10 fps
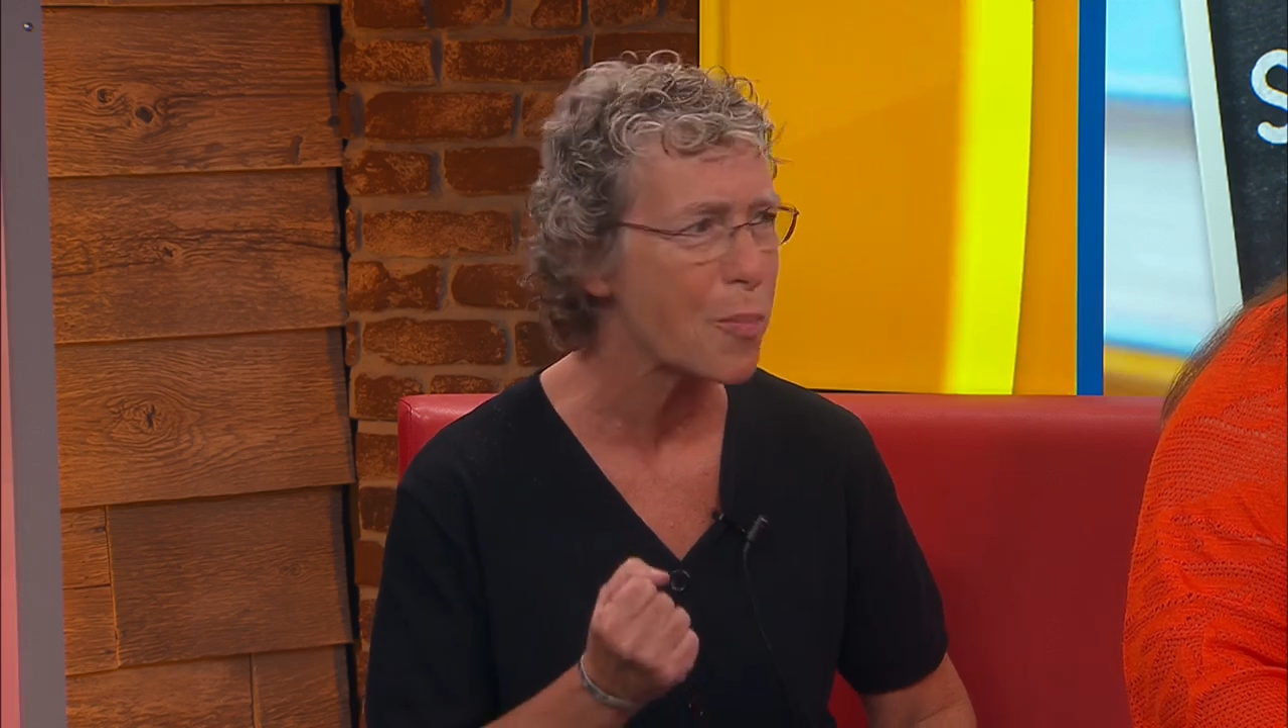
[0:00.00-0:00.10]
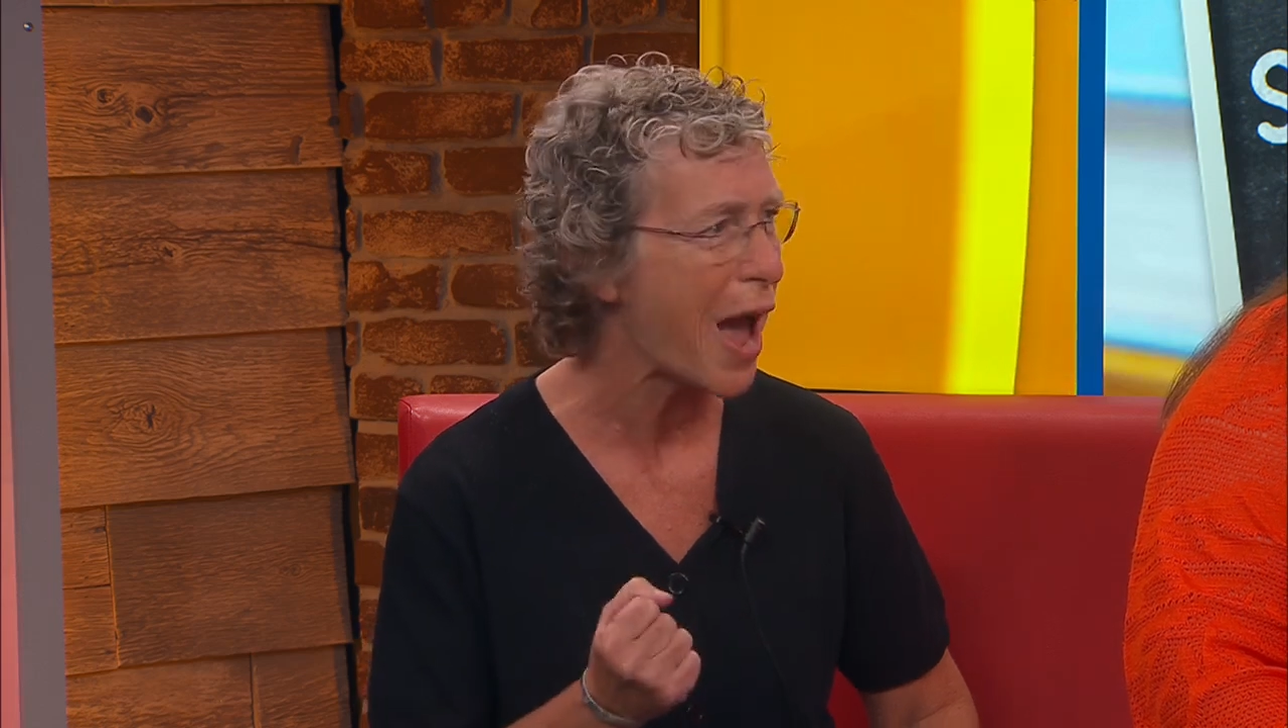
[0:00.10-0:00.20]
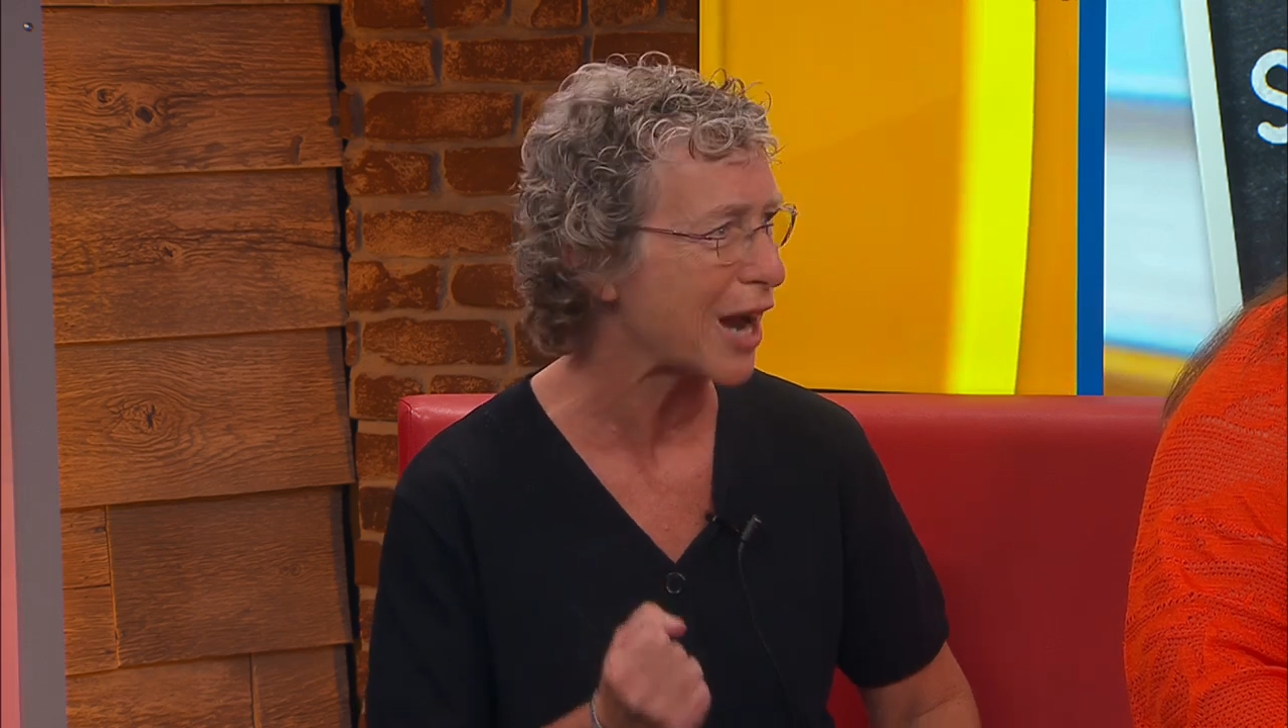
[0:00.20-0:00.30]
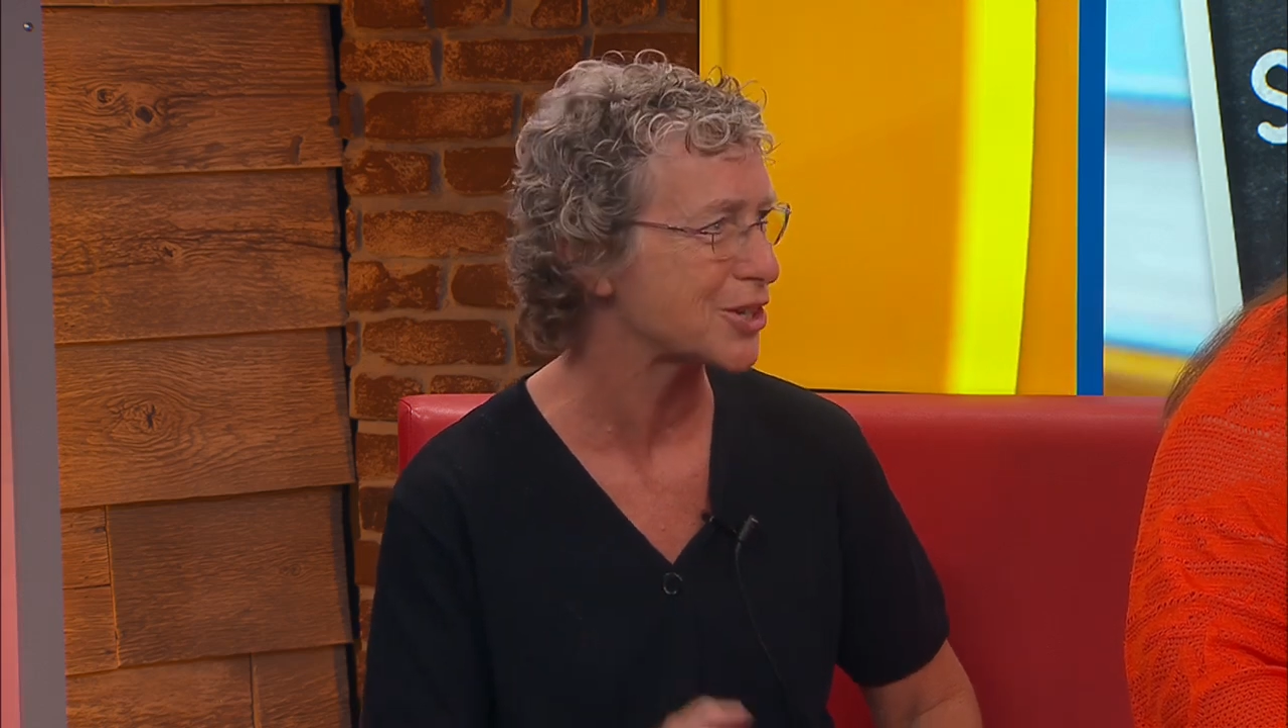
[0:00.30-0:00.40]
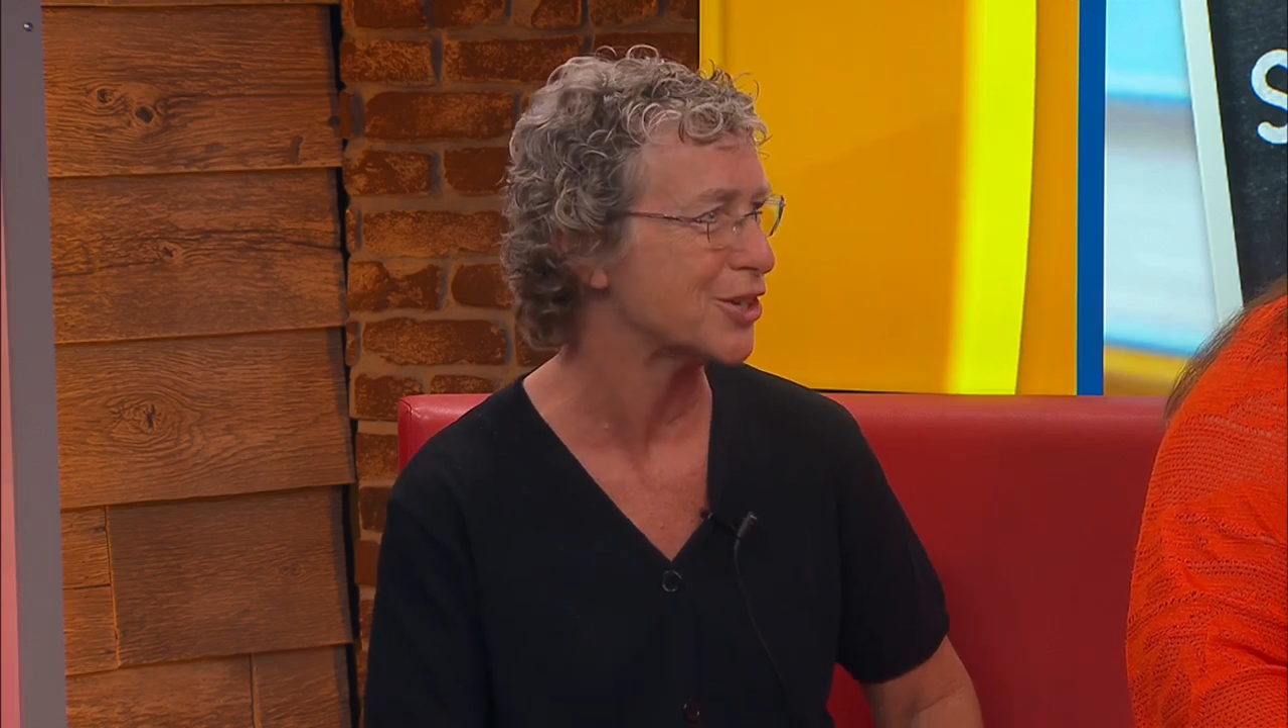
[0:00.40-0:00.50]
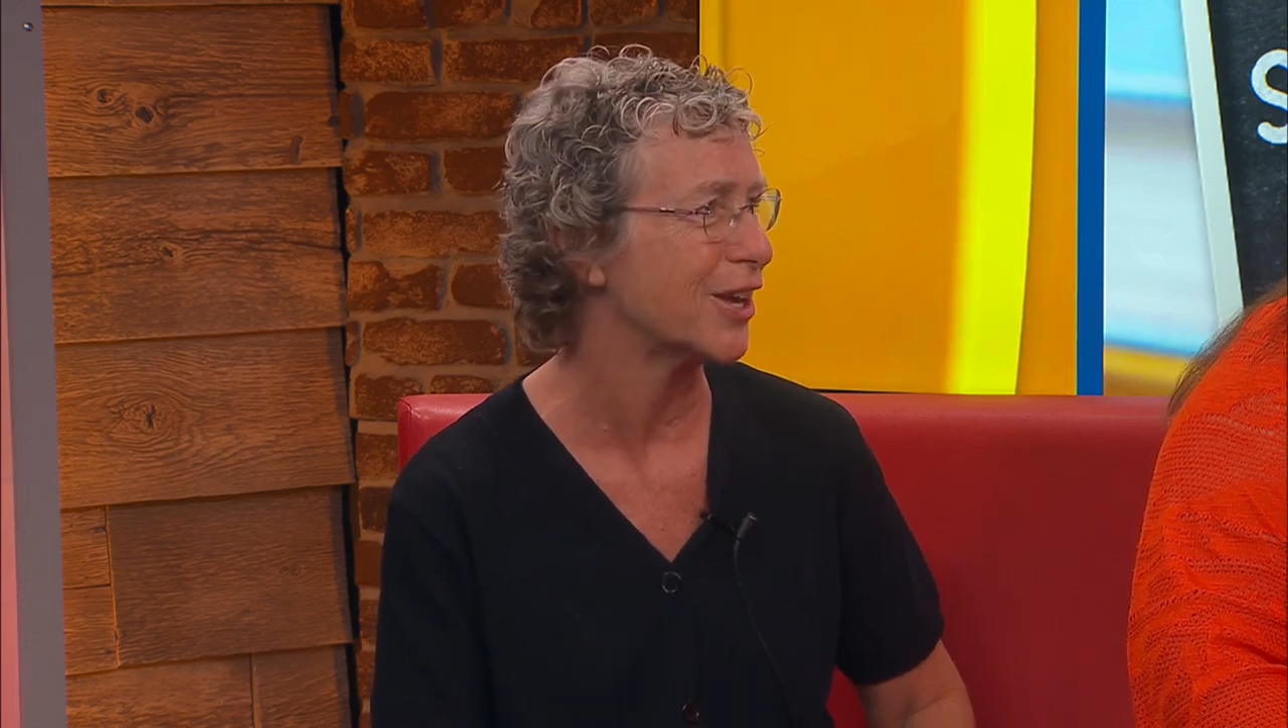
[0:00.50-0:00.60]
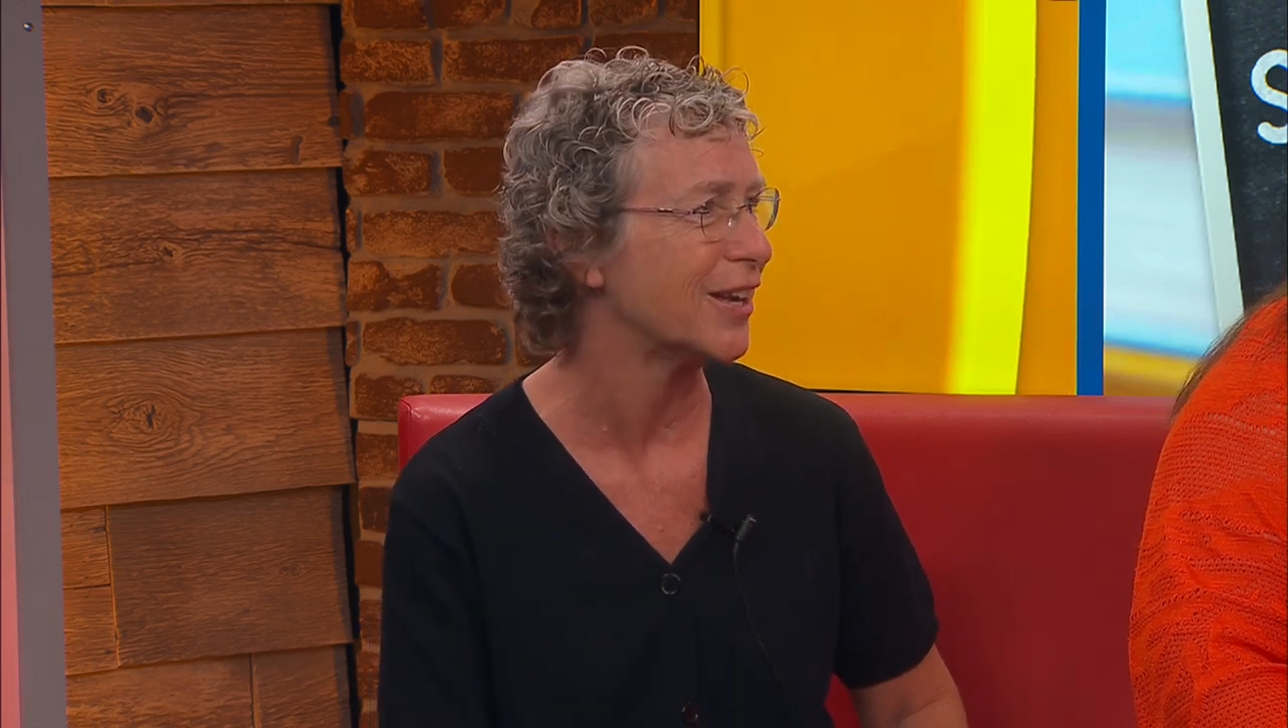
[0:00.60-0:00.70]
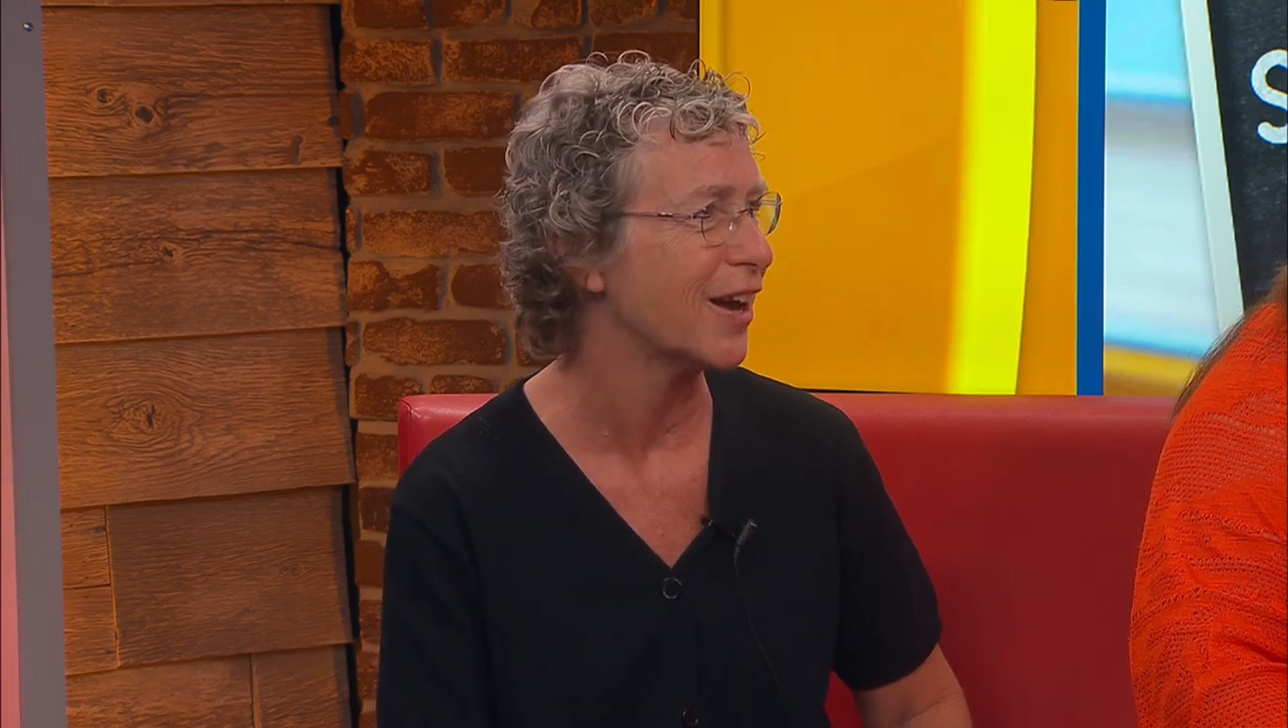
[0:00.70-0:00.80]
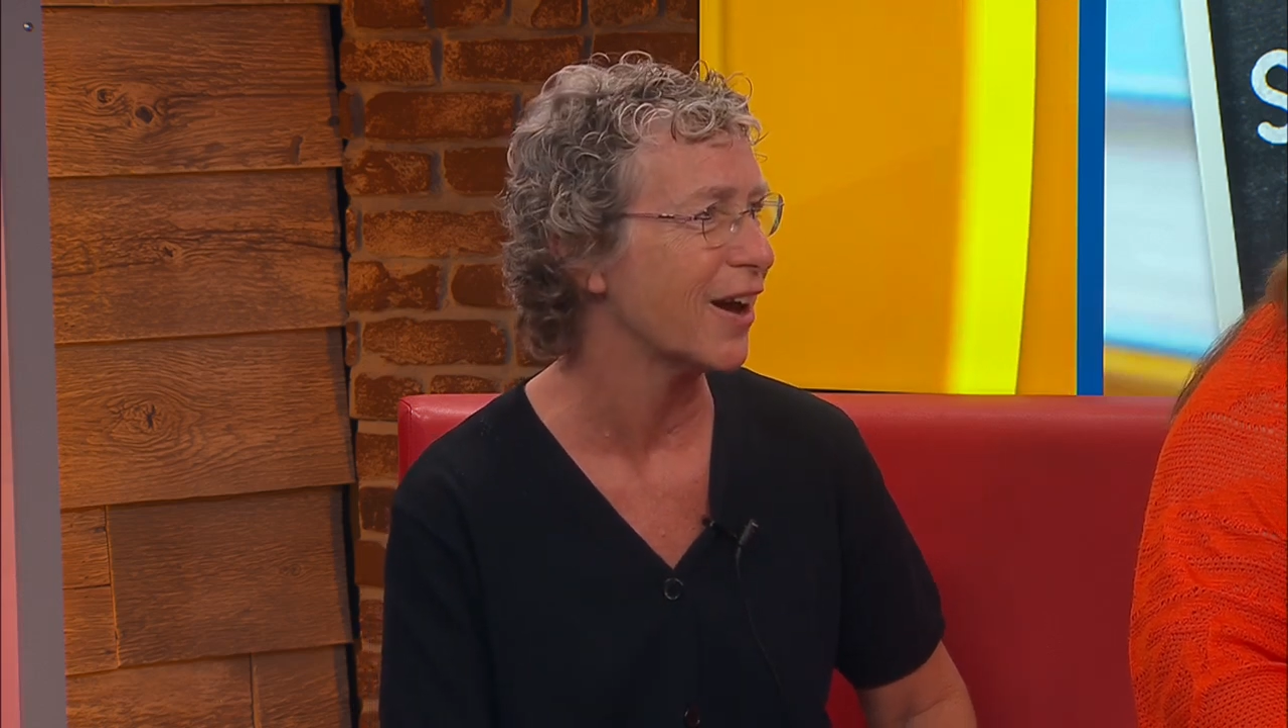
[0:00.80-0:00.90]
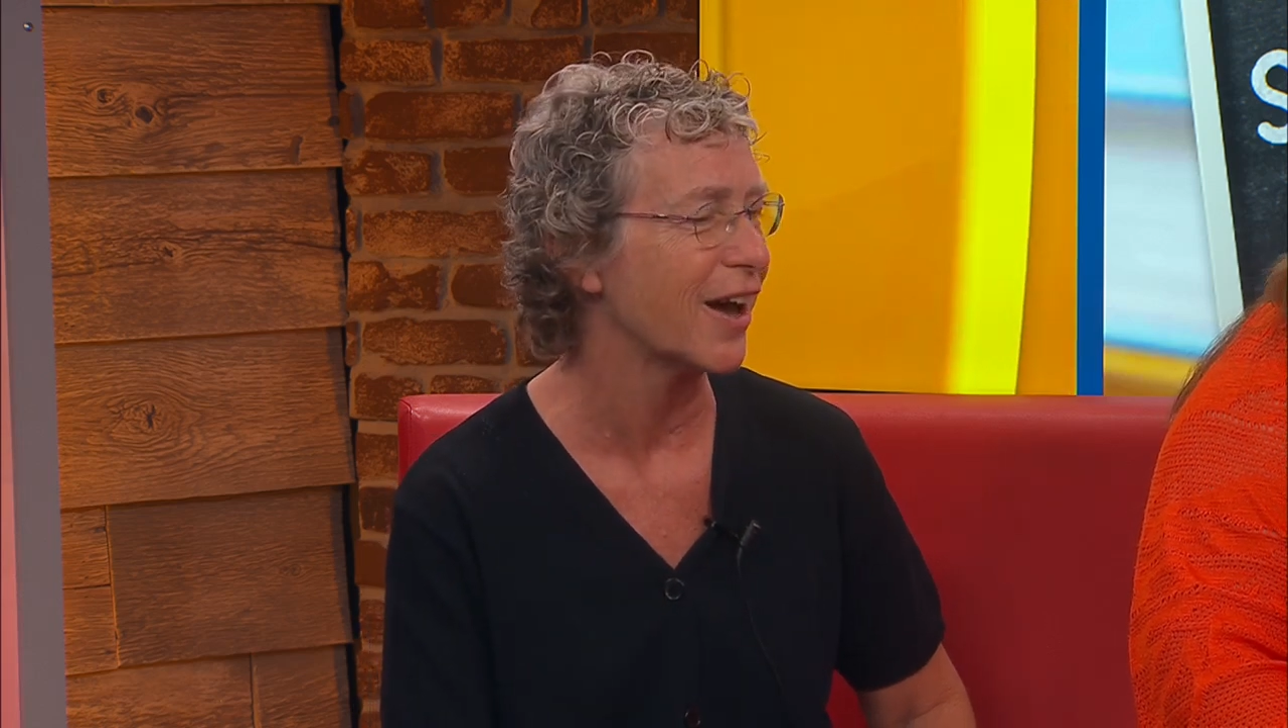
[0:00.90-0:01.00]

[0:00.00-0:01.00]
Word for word: passionate.